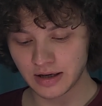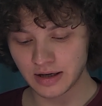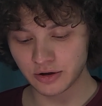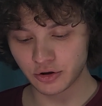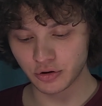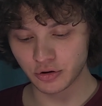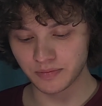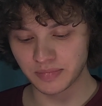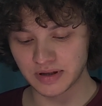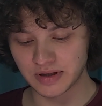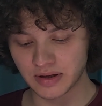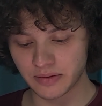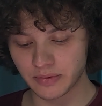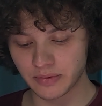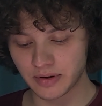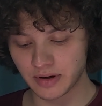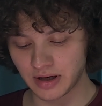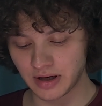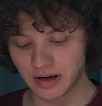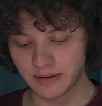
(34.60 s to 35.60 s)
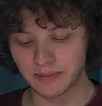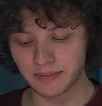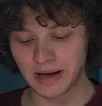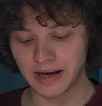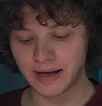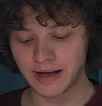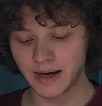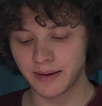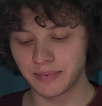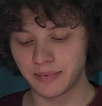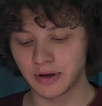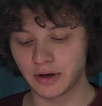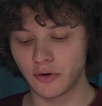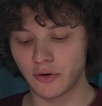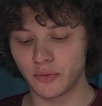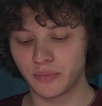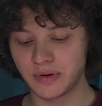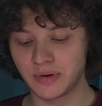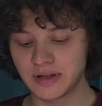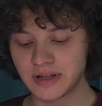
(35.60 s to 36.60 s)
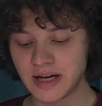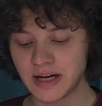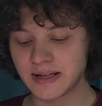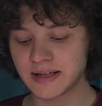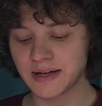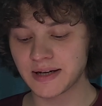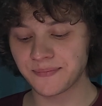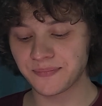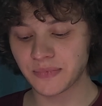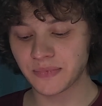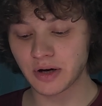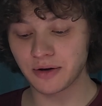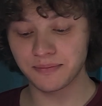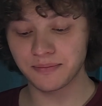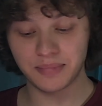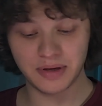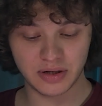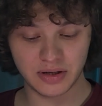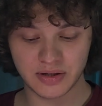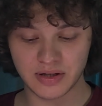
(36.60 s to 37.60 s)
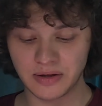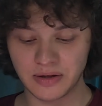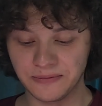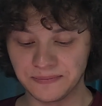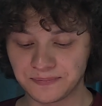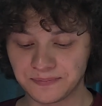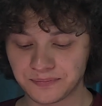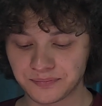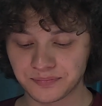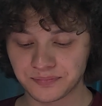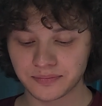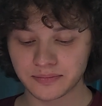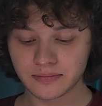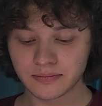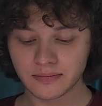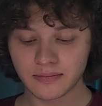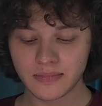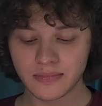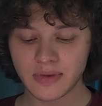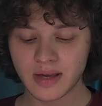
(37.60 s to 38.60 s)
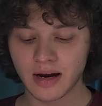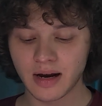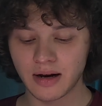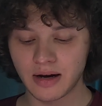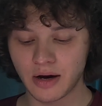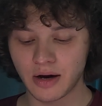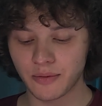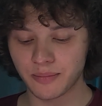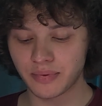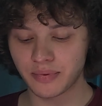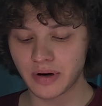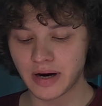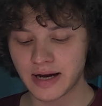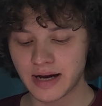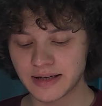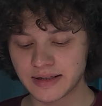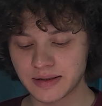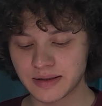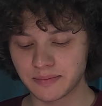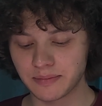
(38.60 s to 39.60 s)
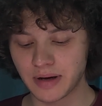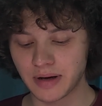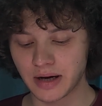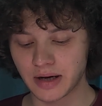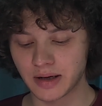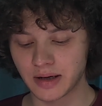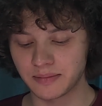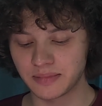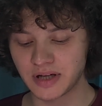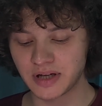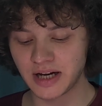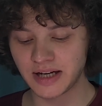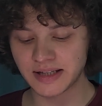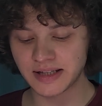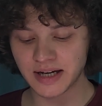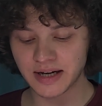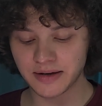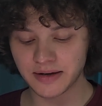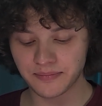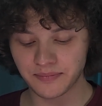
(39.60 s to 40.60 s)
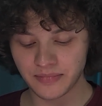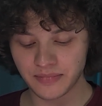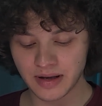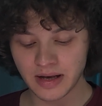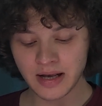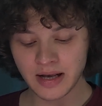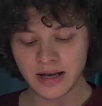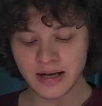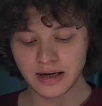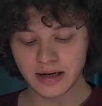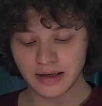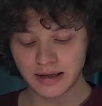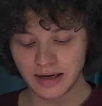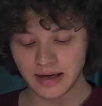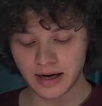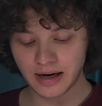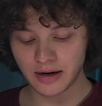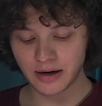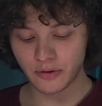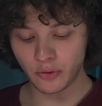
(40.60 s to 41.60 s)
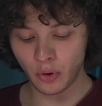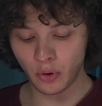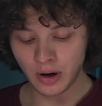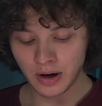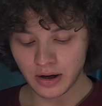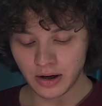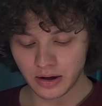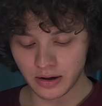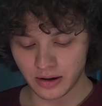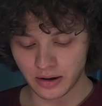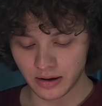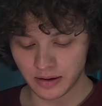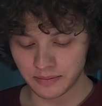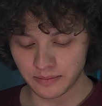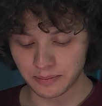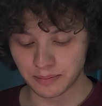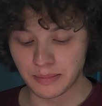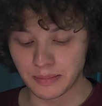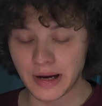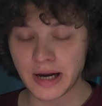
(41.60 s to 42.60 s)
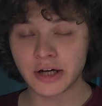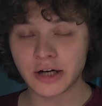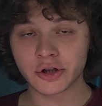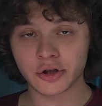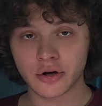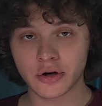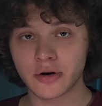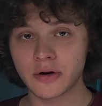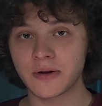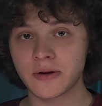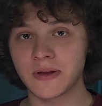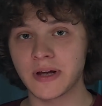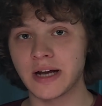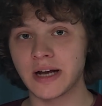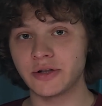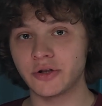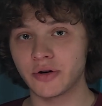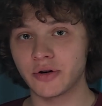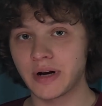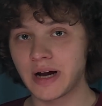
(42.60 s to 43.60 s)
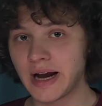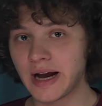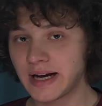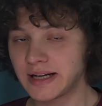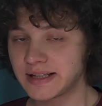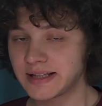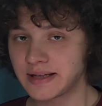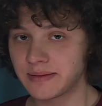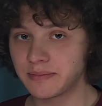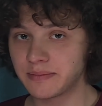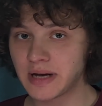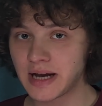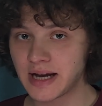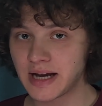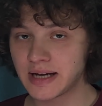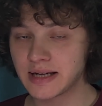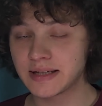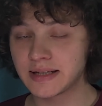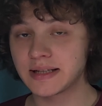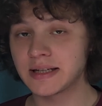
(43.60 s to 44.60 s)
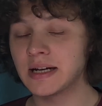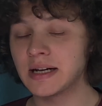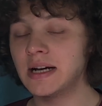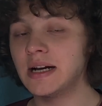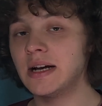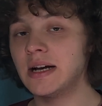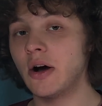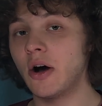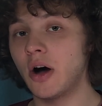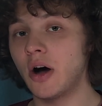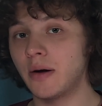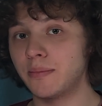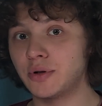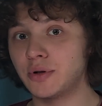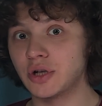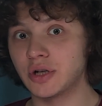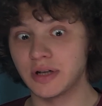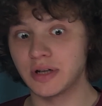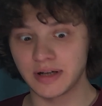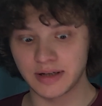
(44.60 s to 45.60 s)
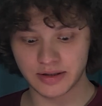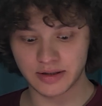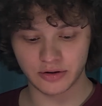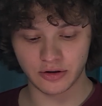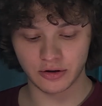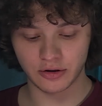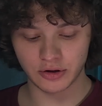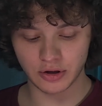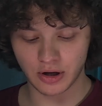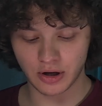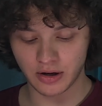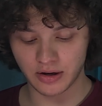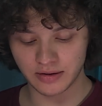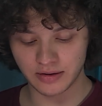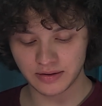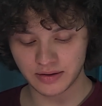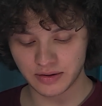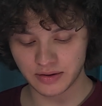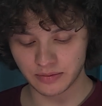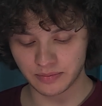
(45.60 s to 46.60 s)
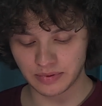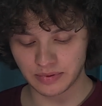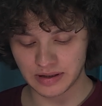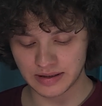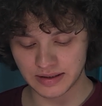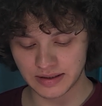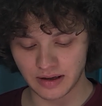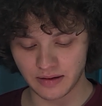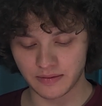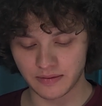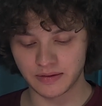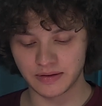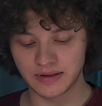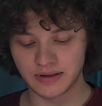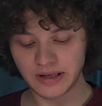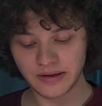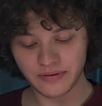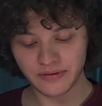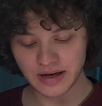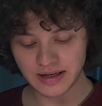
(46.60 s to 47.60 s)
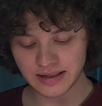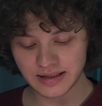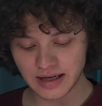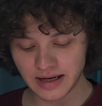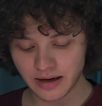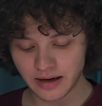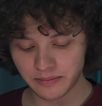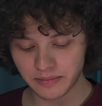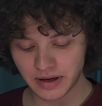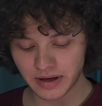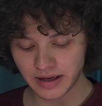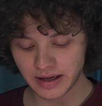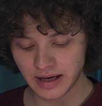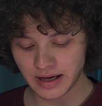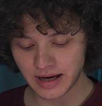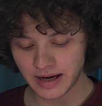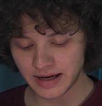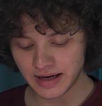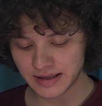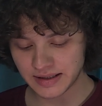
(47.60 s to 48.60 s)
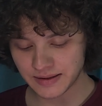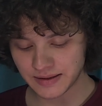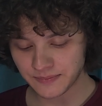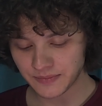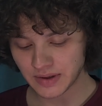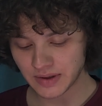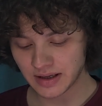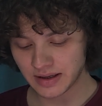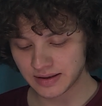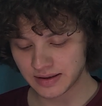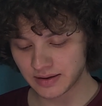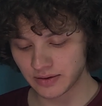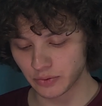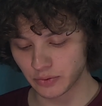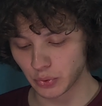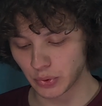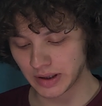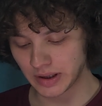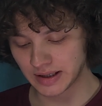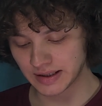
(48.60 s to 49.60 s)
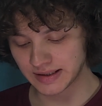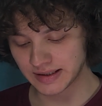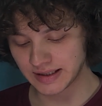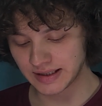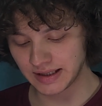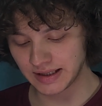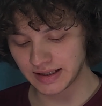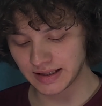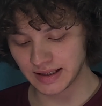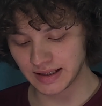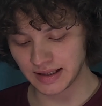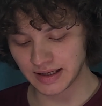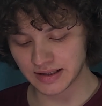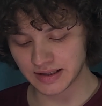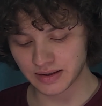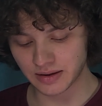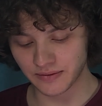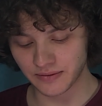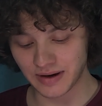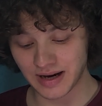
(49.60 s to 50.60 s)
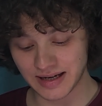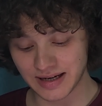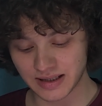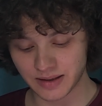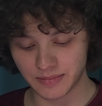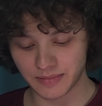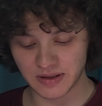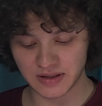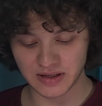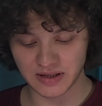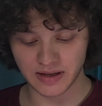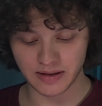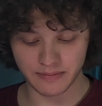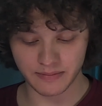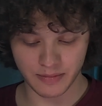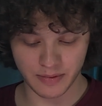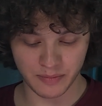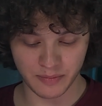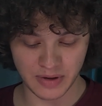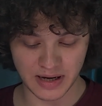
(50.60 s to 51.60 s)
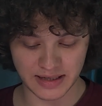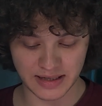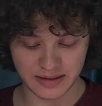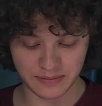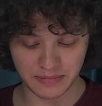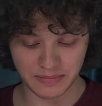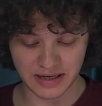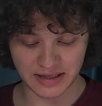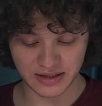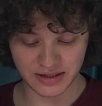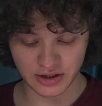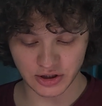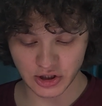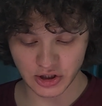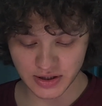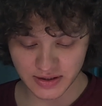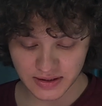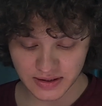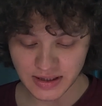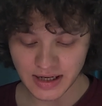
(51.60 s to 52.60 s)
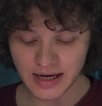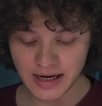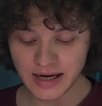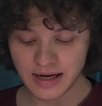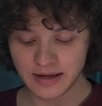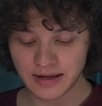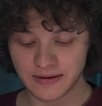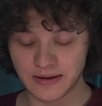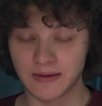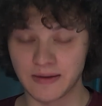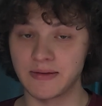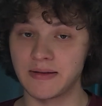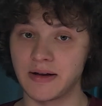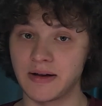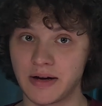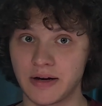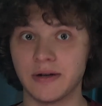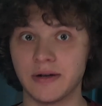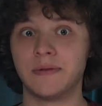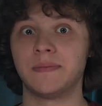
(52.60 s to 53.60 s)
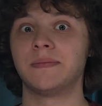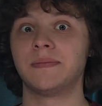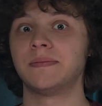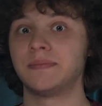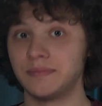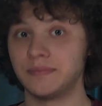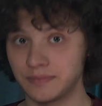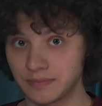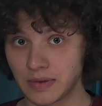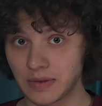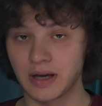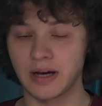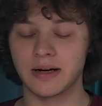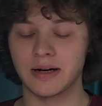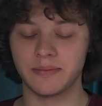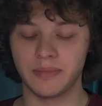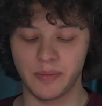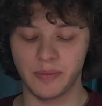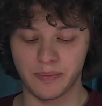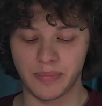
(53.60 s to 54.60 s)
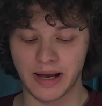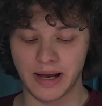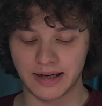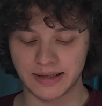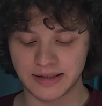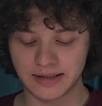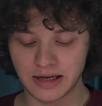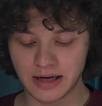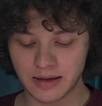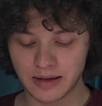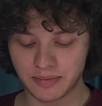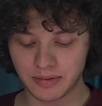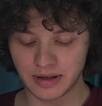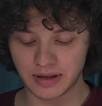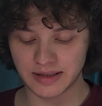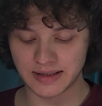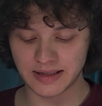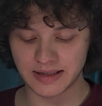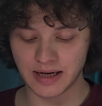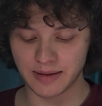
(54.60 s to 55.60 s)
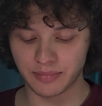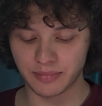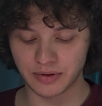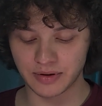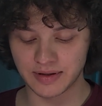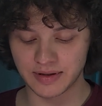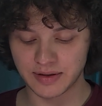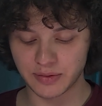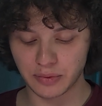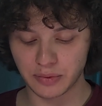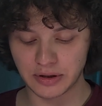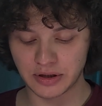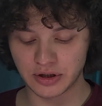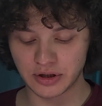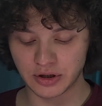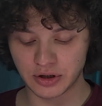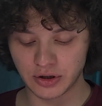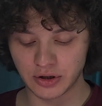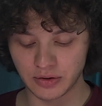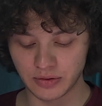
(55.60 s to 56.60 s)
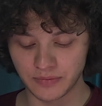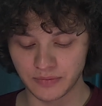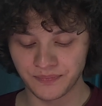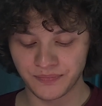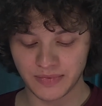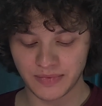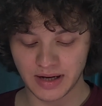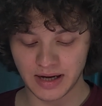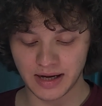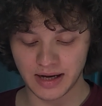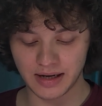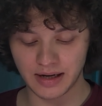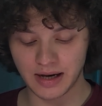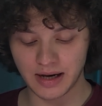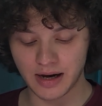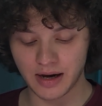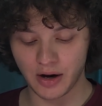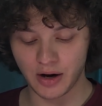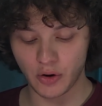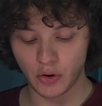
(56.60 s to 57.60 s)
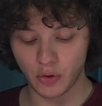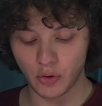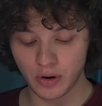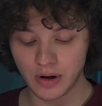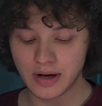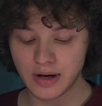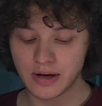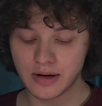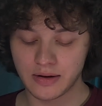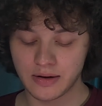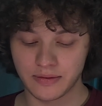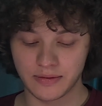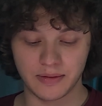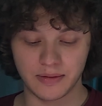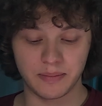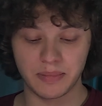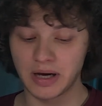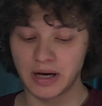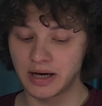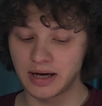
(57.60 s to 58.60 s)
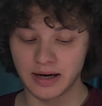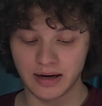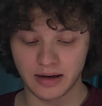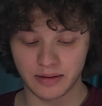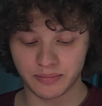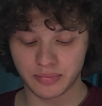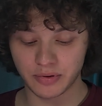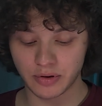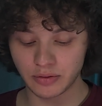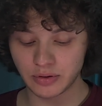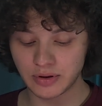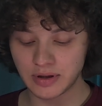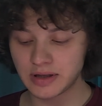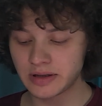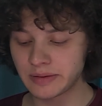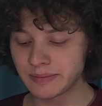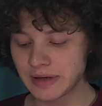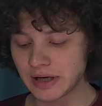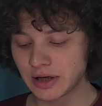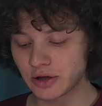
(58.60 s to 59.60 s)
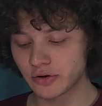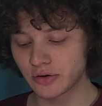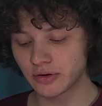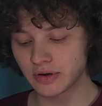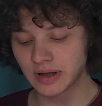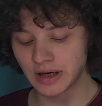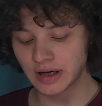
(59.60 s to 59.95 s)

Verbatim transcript: It should be somewhere, yeah, backup and copy data on Pixel. Now press backup data. Now make sure that your SMS option is turned on. So press other device data in my case. So we can see the list of SMS and MMS messages that they are gonna be backed up. Let's tap on the switch to allow the backing up process. Make sure